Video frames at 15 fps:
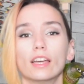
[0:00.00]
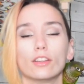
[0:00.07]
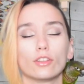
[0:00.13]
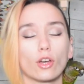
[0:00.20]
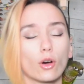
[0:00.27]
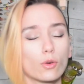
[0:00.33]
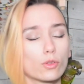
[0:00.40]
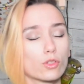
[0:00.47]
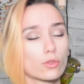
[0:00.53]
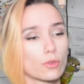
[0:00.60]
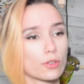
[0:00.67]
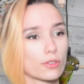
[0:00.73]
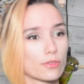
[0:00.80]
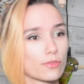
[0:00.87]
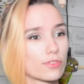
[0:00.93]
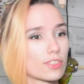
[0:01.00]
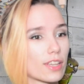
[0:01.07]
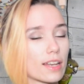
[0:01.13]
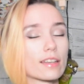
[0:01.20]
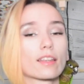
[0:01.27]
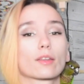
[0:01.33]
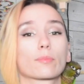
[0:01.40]
no sort of
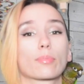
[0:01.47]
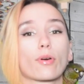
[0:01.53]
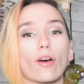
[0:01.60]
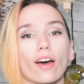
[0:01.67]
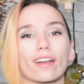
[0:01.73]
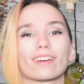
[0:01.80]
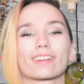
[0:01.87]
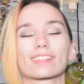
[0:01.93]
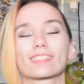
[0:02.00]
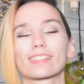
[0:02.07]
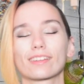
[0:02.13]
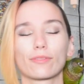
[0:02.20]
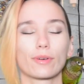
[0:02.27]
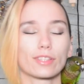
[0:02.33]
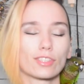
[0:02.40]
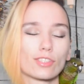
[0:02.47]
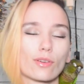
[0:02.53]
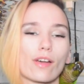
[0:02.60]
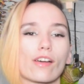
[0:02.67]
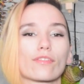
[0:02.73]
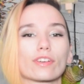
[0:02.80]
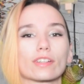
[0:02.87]
scented products
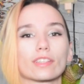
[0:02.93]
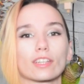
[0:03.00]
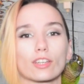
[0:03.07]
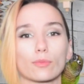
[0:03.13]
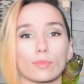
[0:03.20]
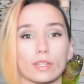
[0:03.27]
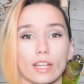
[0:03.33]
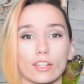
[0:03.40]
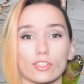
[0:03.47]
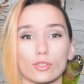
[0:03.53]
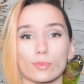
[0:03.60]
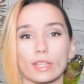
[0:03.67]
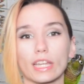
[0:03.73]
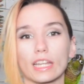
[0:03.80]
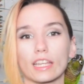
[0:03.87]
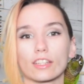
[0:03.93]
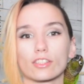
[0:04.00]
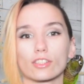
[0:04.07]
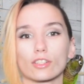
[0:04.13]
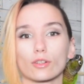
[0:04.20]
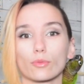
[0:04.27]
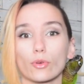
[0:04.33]
whatsoever that could potentially be getting into
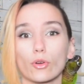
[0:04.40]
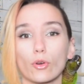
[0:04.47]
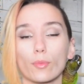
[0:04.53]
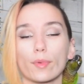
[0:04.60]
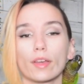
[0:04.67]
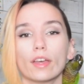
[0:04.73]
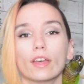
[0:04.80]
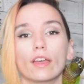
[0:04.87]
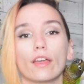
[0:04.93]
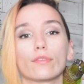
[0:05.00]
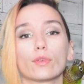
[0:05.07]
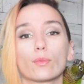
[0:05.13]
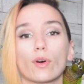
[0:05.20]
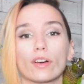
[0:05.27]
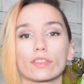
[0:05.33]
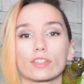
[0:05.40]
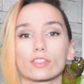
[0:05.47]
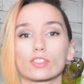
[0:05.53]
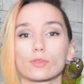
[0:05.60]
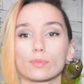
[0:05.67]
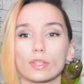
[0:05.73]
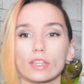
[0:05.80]
their room. If you want this
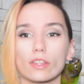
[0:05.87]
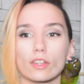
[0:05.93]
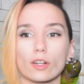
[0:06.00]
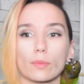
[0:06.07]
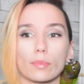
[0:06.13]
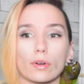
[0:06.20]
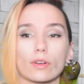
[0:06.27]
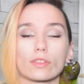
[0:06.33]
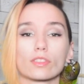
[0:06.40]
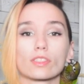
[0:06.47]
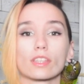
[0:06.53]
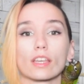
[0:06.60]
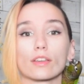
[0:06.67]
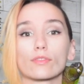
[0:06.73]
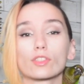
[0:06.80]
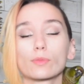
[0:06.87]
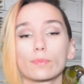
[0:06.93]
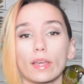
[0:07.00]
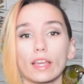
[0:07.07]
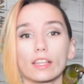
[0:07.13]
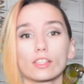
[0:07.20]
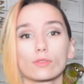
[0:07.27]
to be their bird's safe
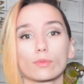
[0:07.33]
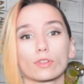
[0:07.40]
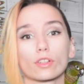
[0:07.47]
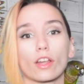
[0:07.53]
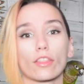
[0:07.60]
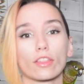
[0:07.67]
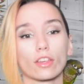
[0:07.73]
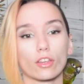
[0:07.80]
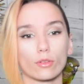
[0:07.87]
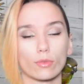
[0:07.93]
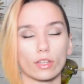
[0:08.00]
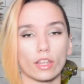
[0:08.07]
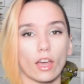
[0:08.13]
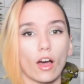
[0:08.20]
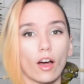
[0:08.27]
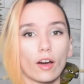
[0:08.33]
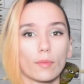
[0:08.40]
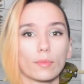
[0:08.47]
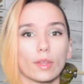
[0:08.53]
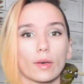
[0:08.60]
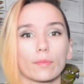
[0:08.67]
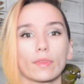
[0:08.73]
space where nothing can really
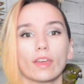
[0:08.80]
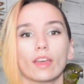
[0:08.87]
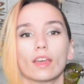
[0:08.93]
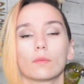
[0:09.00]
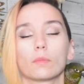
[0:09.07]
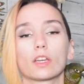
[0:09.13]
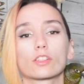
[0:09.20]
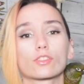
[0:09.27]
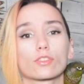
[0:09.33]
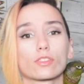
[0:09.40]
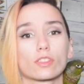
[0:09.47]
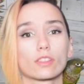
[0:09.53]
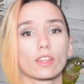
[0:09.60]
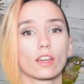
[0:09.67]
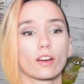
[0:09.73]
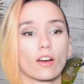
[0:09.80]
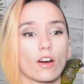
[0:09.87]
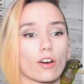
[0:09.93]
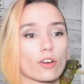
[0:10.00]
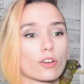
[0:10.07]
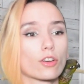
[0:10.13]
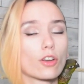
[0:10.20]
harm them, make sure that there
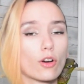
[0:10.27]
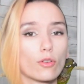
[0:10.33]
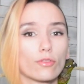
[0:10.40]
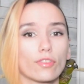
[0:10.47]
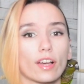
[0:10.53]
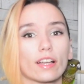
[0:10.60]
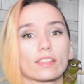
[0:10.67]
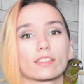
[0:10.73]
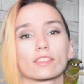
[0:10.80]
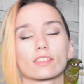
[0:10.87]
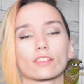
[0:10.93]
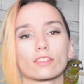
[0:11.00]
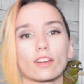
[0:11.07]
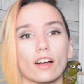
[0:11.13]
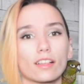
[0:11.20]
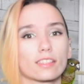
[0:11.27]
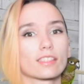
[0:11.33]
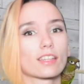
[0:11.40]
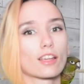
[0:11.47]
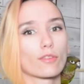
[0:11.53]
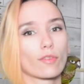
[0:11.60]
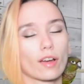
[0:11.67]
are no vents, they're not
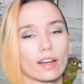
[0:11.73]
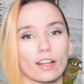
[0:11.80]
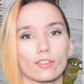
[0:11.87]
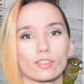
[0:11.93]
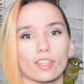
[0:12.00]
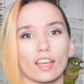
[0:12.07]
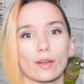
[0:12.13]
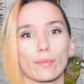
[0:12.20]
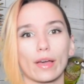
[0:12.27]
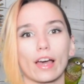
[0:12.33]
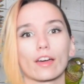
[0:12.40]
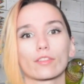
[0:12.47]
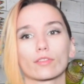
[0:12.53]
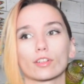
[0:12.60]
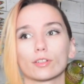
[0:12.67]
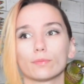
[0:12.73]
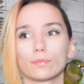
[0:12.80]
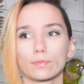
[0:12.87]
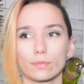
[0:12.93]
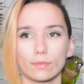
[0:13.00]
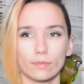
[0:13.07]
sitting right outside a bathroom.